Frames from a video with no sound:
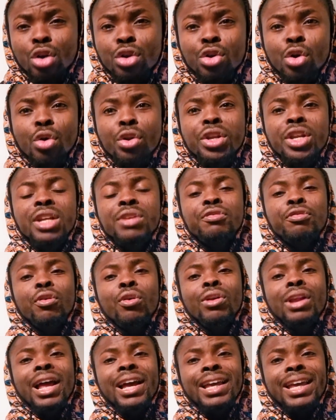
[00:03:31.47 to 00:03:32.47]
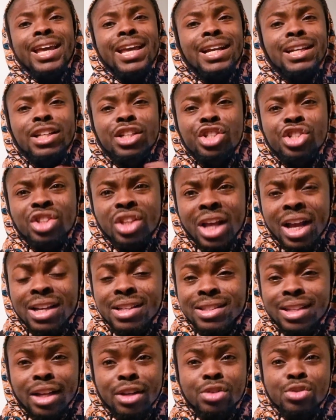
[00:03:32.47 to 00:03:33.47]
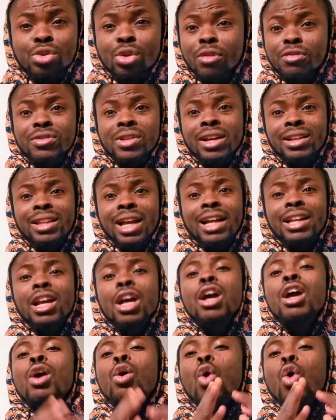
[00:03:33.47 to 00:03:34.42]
no need for like English test and stuff like that.